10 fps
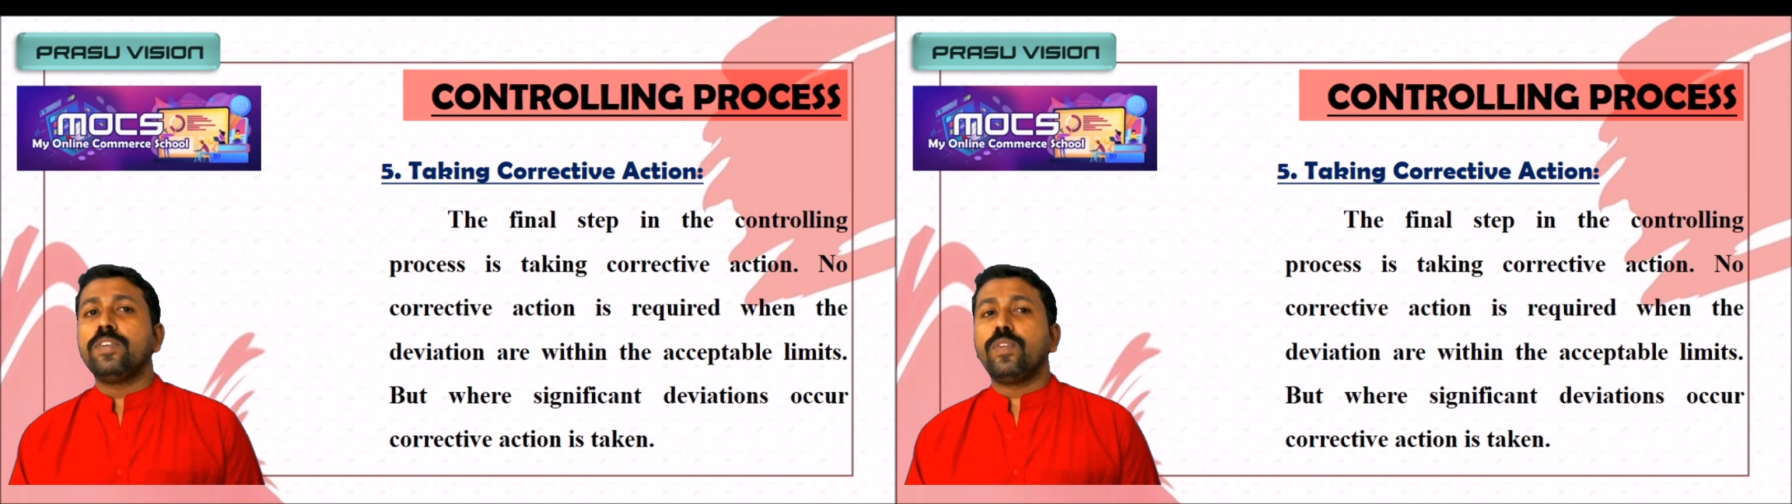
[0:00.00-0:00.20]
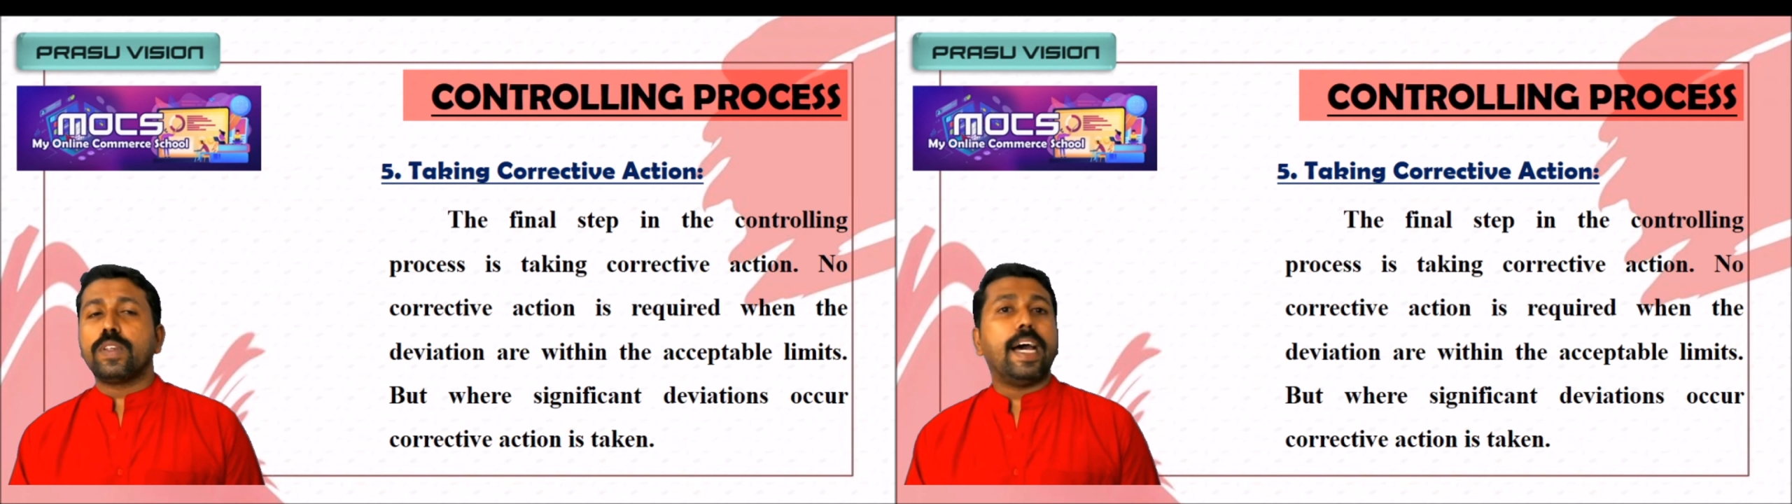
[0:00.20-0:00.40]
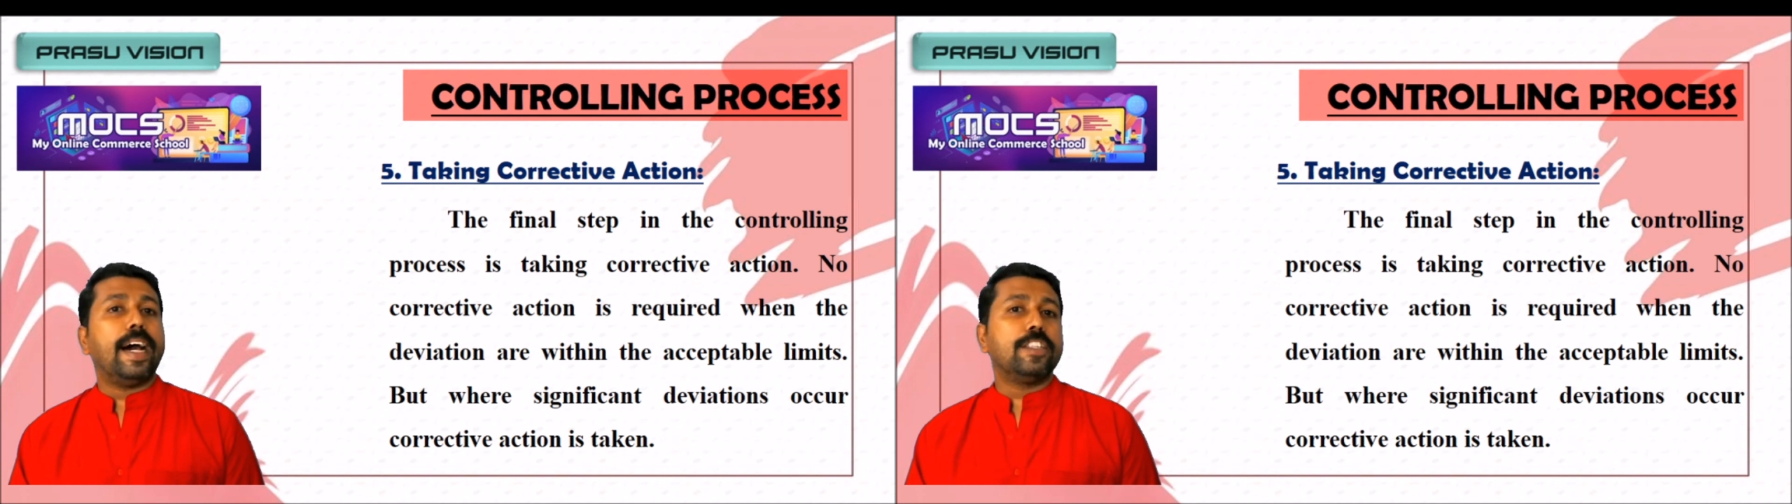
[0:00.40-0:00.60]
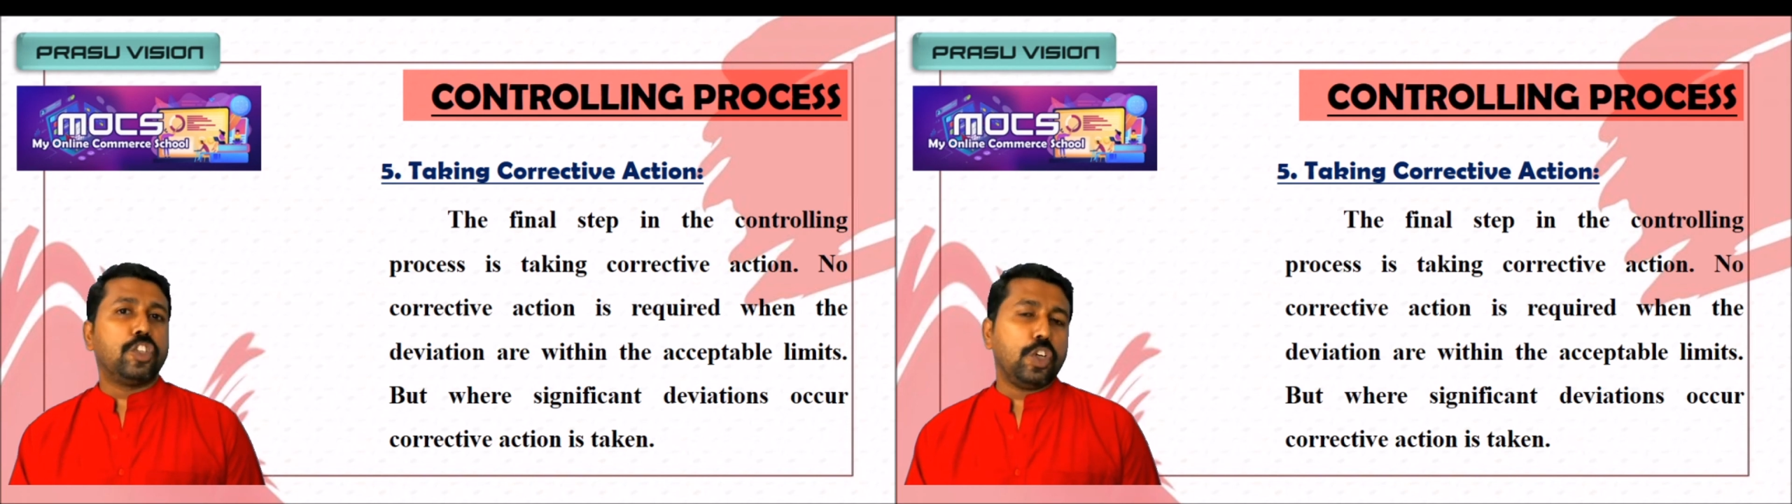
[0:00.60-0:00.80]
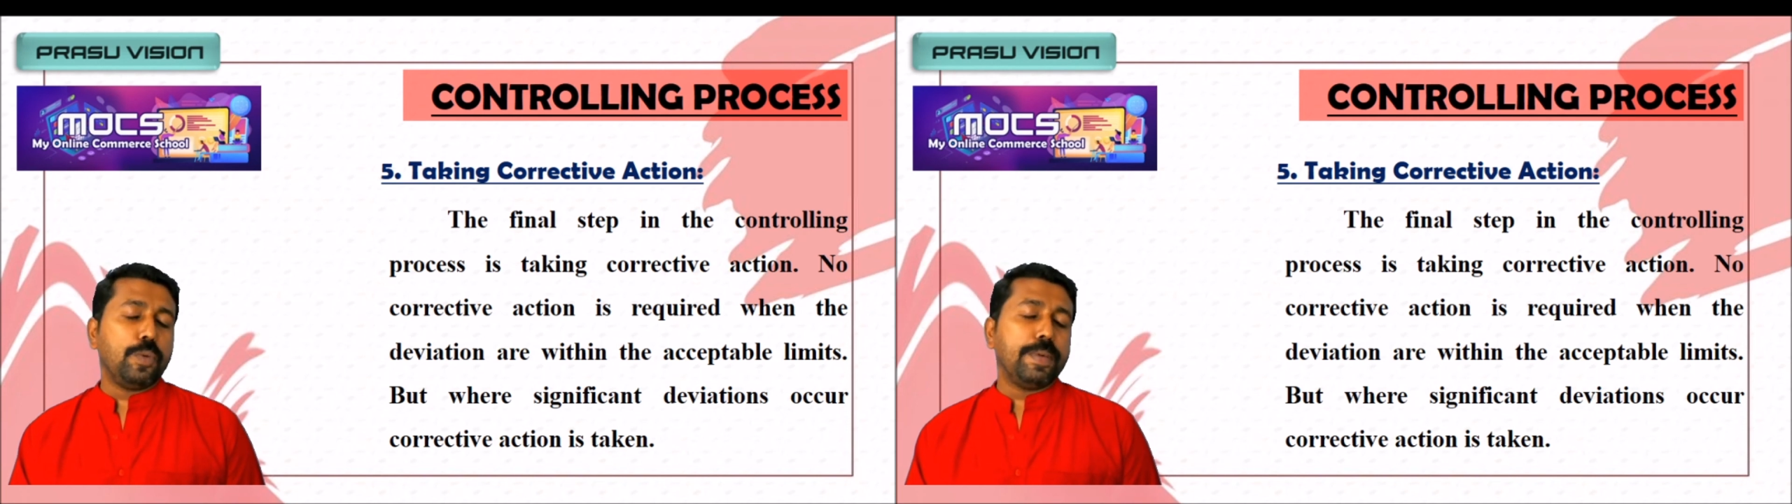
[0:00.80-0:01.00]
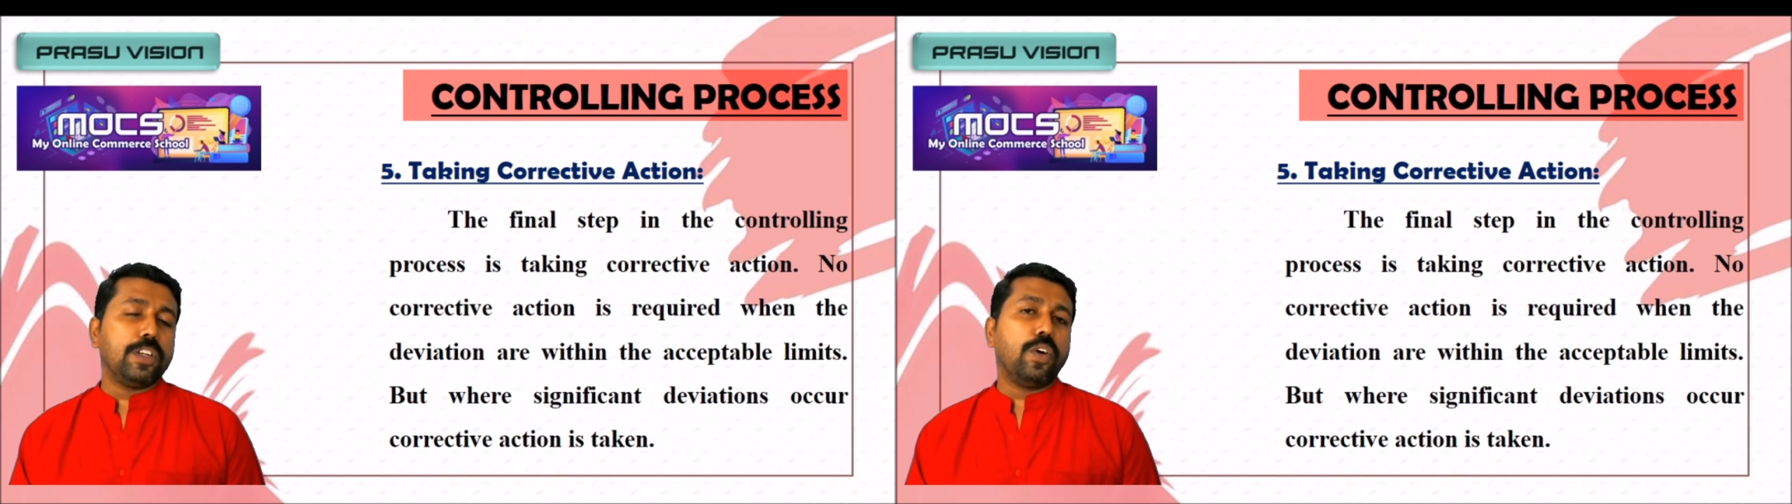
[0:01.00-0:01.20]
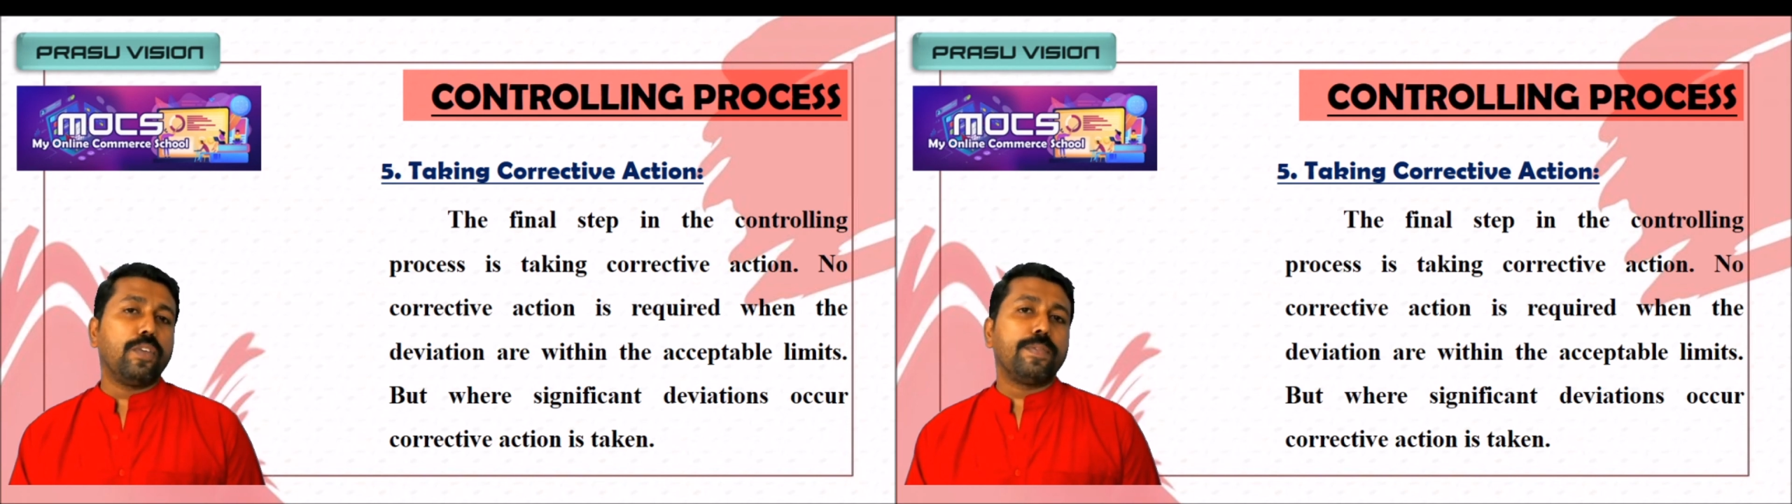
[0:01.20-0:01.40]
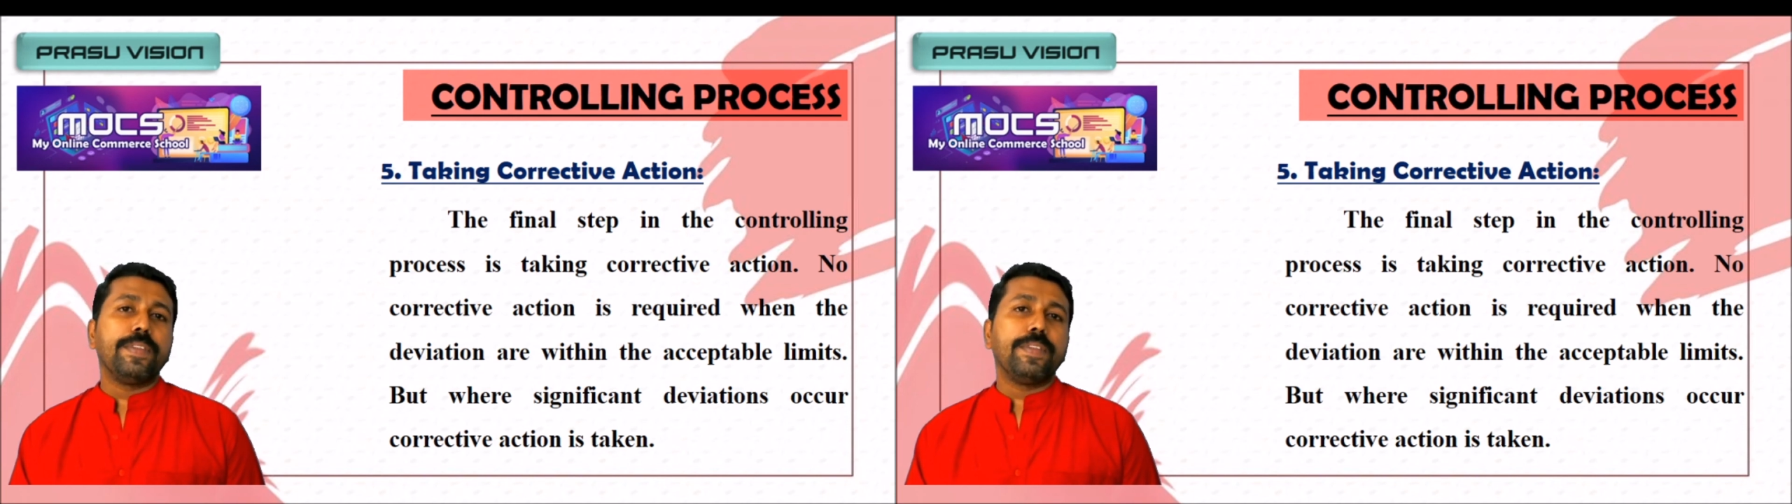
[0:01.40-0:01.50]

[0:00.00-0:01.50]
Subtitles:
for the achievement of